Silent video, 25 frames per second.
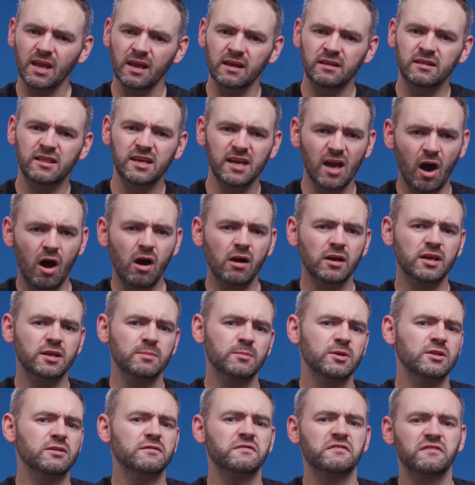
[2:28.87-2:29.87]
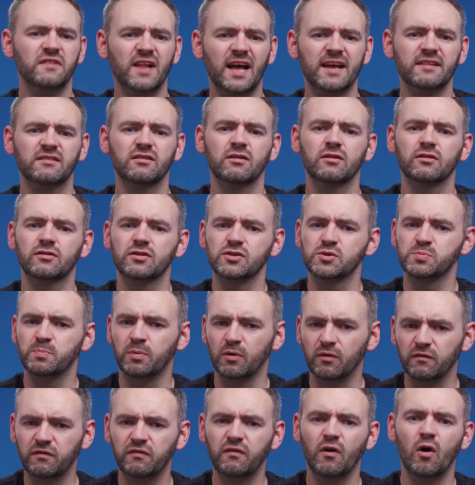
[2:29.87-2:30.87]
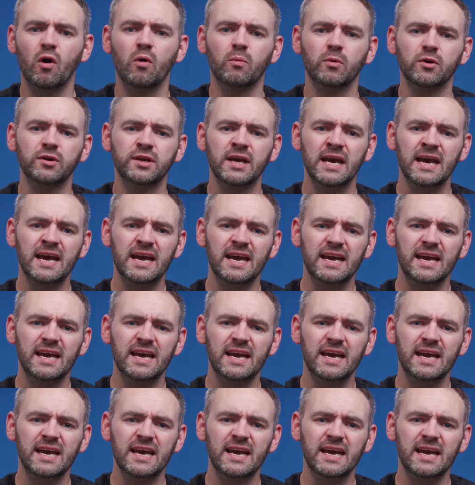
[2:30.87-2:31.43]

The argument that Flat Earth has put forward